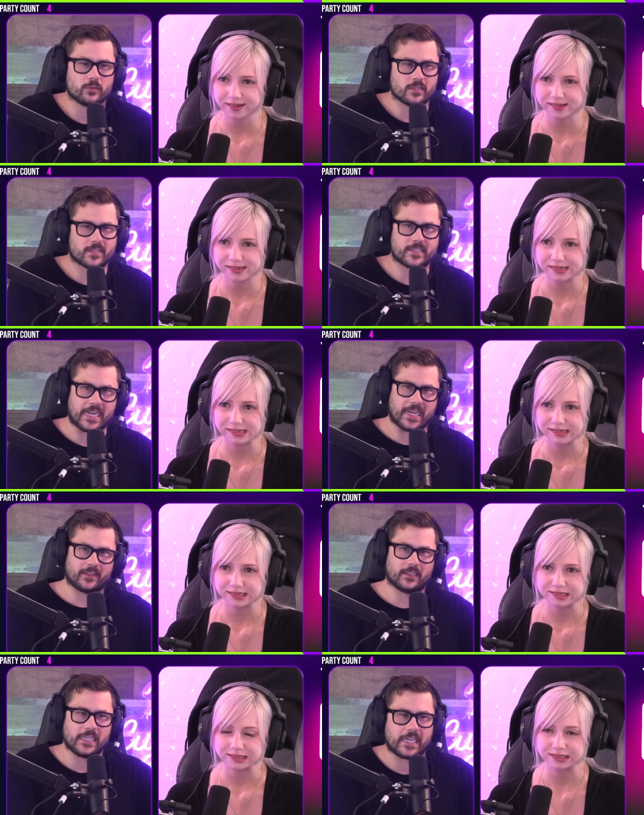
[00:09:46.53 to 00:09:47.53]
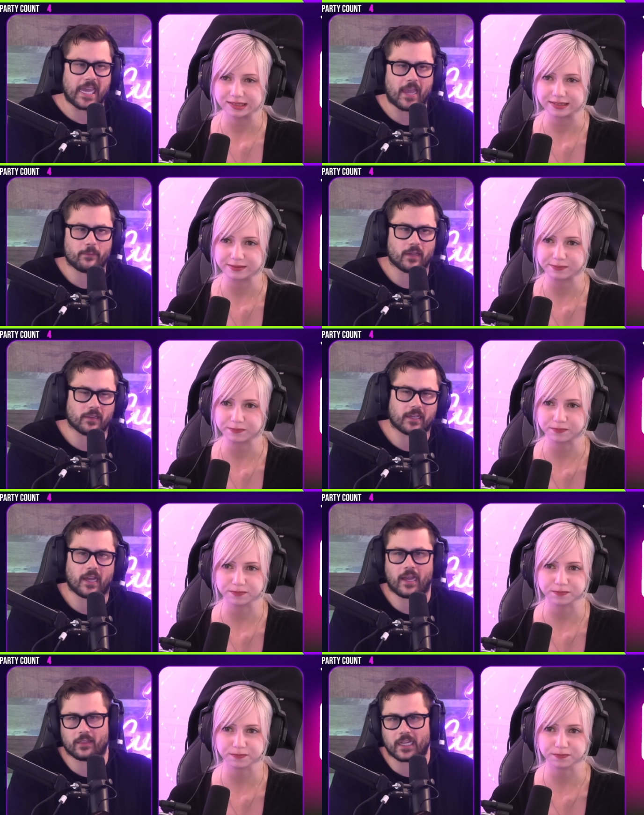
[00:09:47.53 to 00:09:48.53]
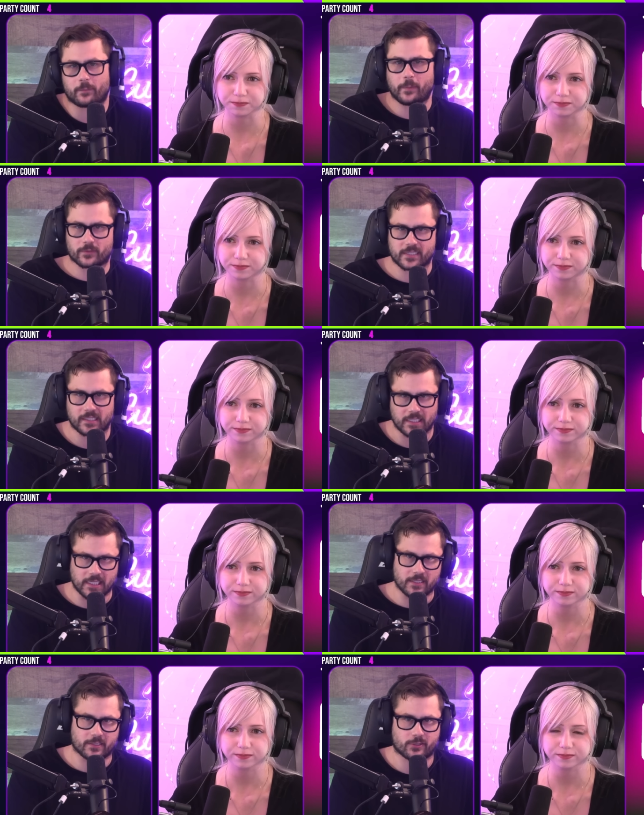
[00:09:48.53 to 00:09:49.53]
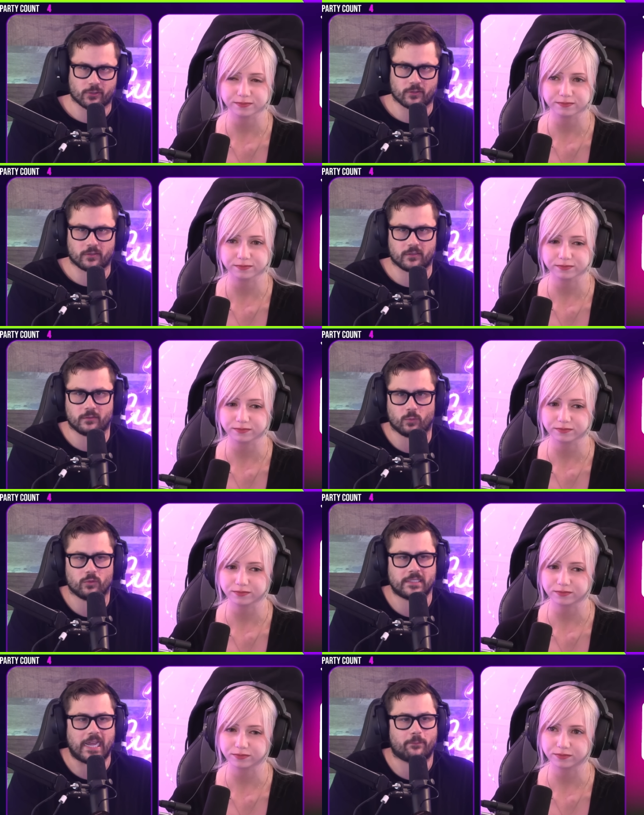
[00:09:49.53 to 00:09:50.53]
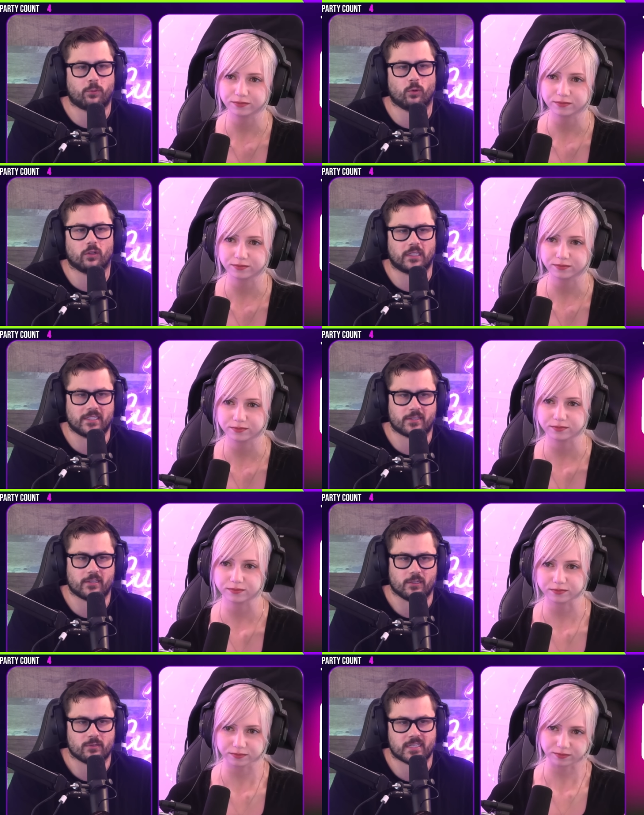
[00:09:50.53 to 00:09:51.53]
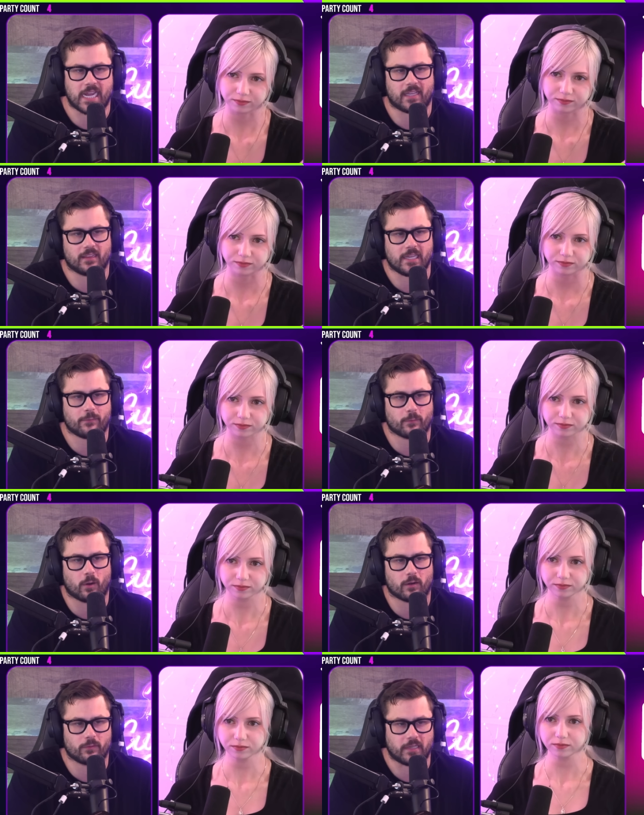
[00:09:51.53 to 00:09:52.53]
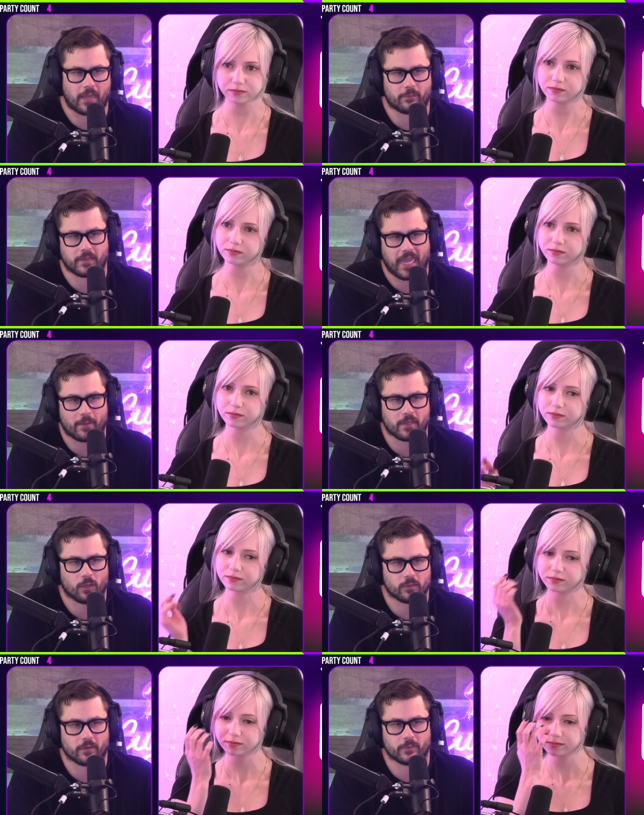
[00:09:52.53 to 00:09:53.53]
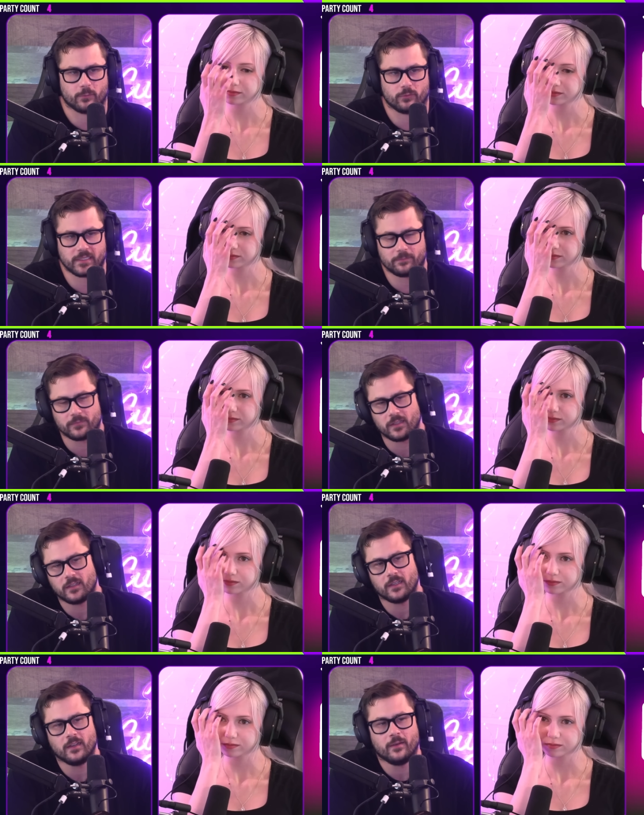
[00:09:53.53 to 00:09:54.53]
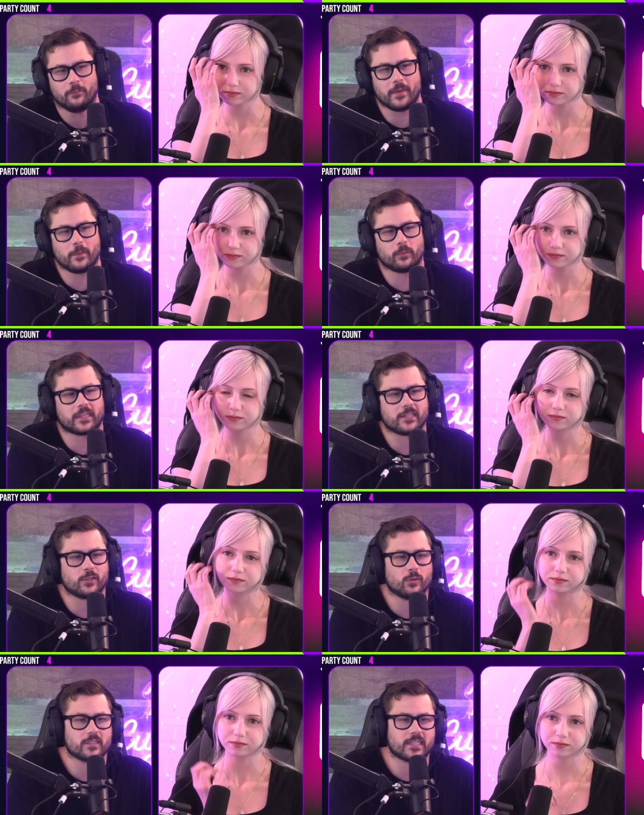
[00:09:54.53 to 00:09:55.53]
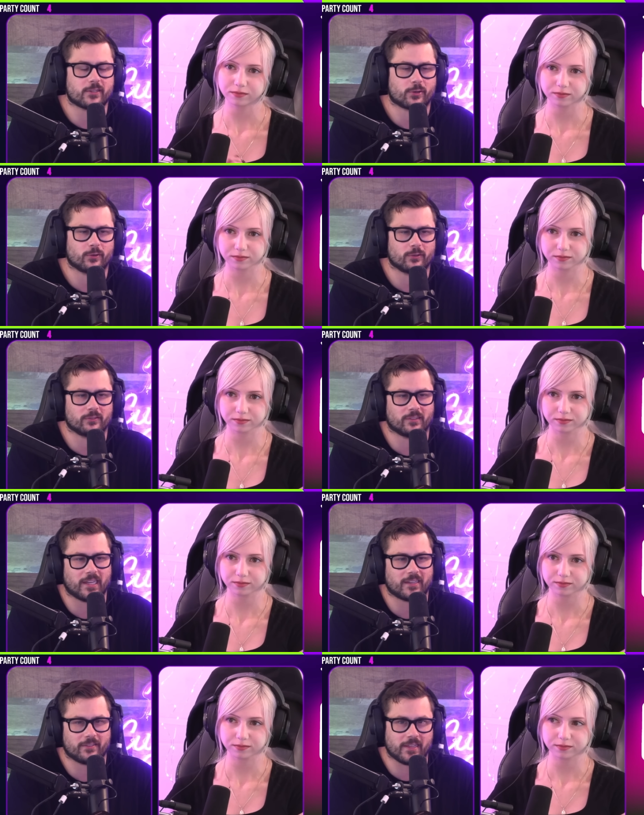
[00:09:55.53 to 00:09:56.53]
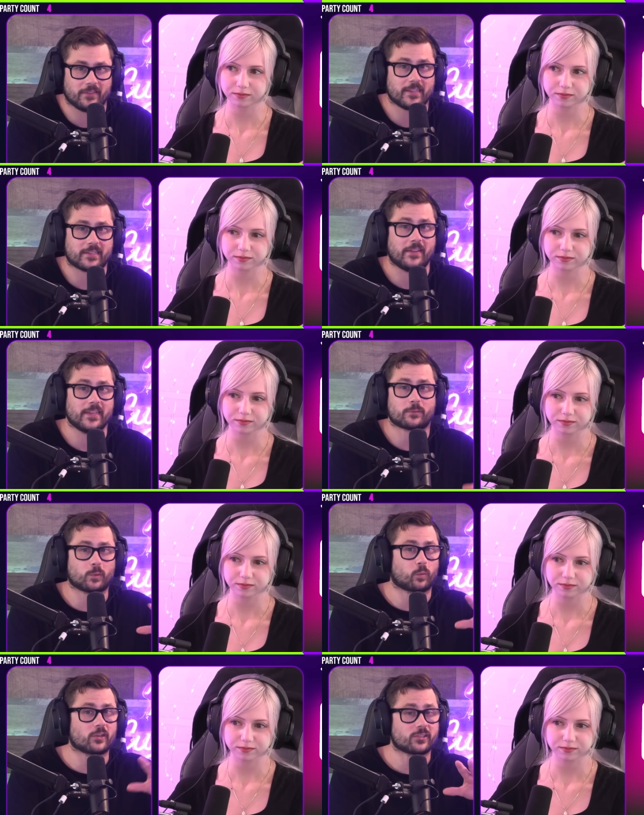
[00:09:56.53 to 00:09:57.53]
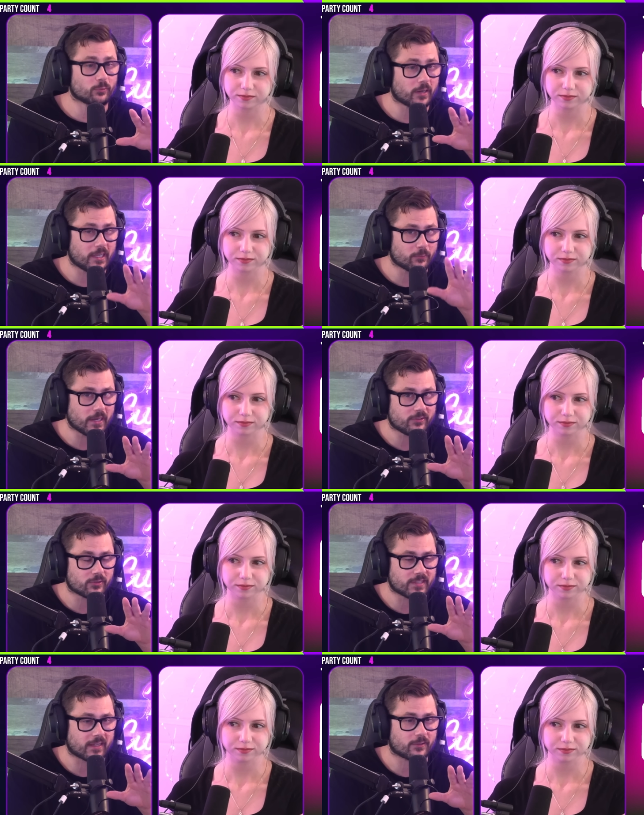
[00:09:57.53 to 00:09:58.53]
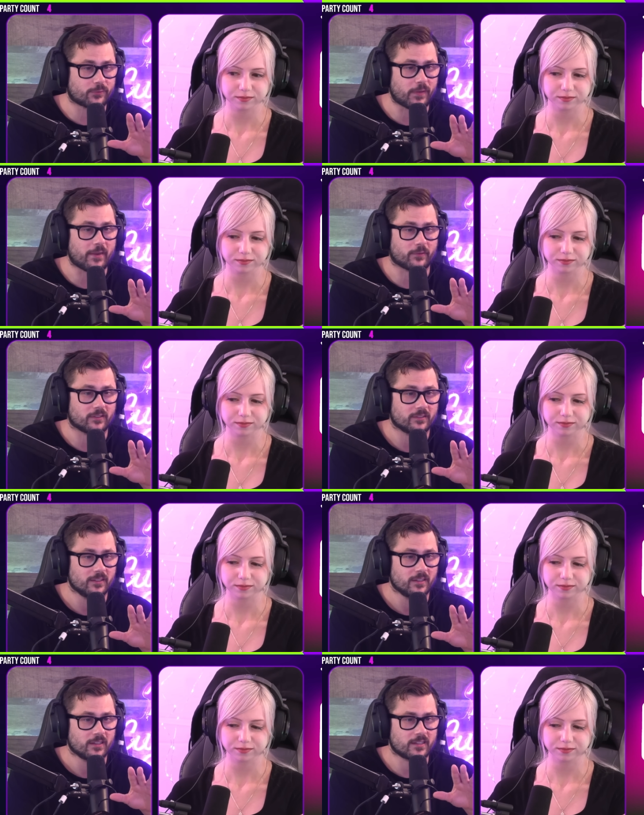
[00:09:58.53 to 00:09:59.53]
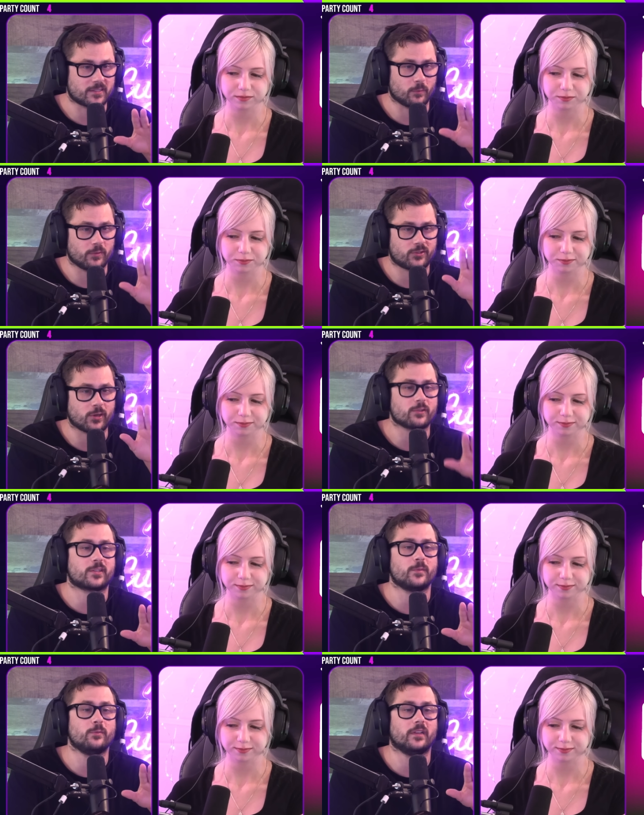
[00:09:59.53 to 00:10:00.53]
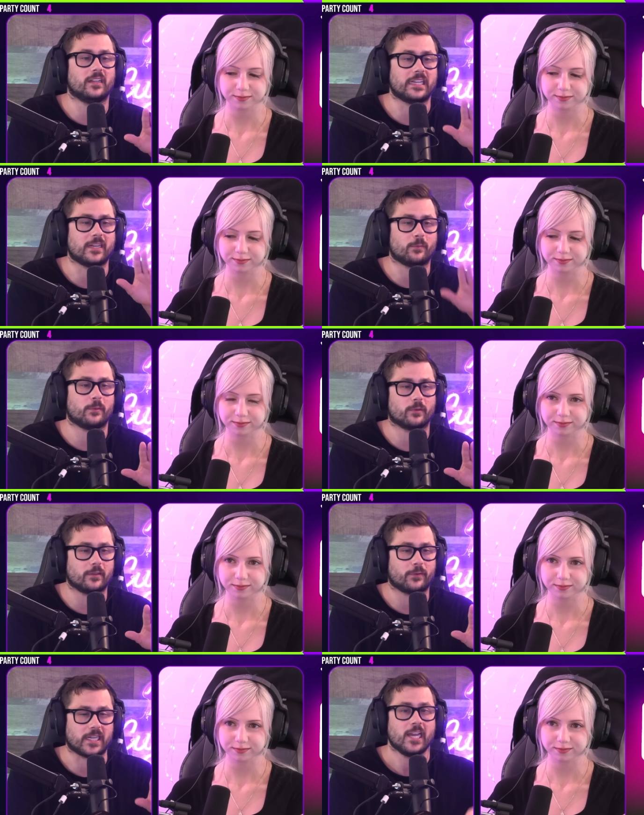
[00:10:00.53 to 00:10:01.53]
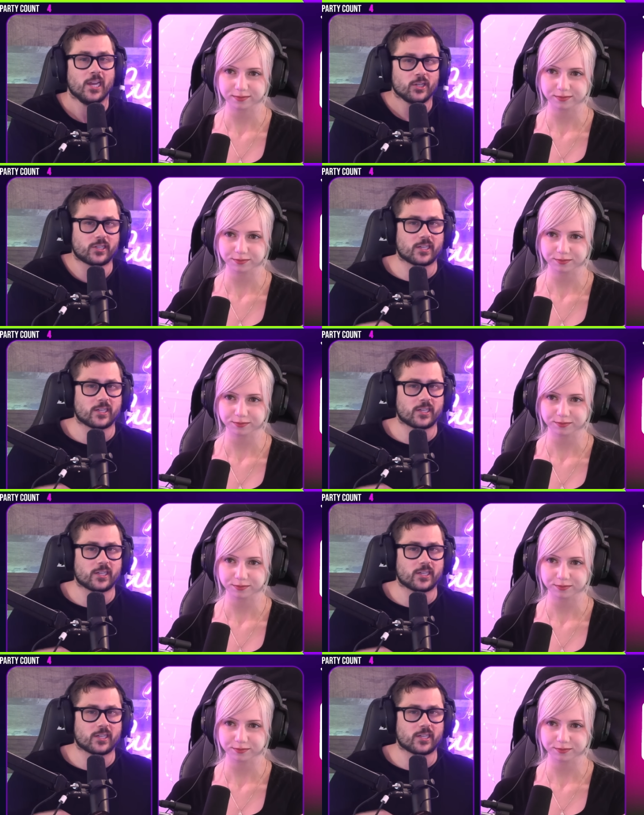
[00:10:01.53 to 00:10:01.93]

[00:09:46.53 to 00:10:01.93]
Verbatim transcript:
Speaker 1: Stan Lee cameo. Like a, a lot of people are saying they need to turn Deadpool into the new Stan Lee for Marvel and have him cameo in every movie. Maybe what they do is they turn like th- this, and this would work in, in Rachel Zegler's favor because it would show some humility and it would be really funny. She